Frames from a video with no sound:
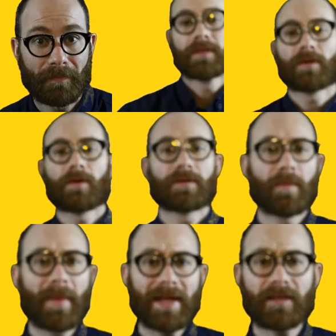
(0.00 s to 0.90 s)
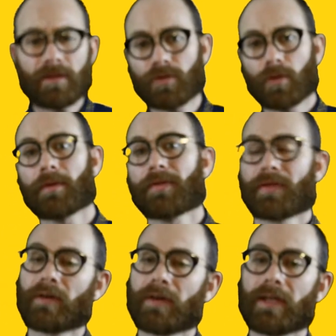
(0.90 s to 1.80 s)
So demand control
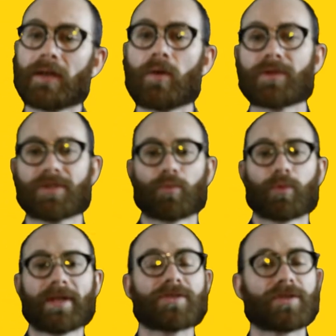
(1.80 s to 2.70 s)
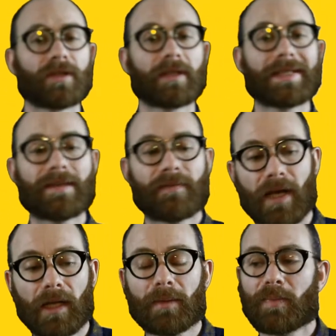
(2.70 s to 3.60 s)
theory was originally
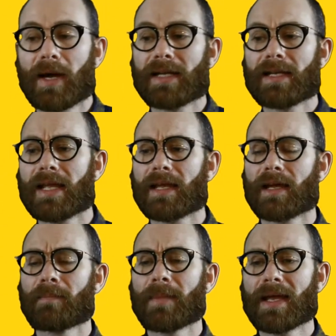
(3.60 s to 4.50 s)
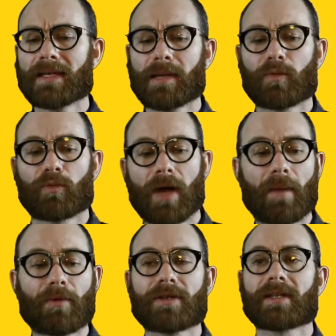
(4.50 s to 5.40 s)
developed by a man named
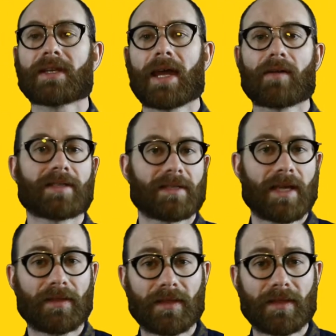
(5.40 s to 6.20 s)
Robert Karasek.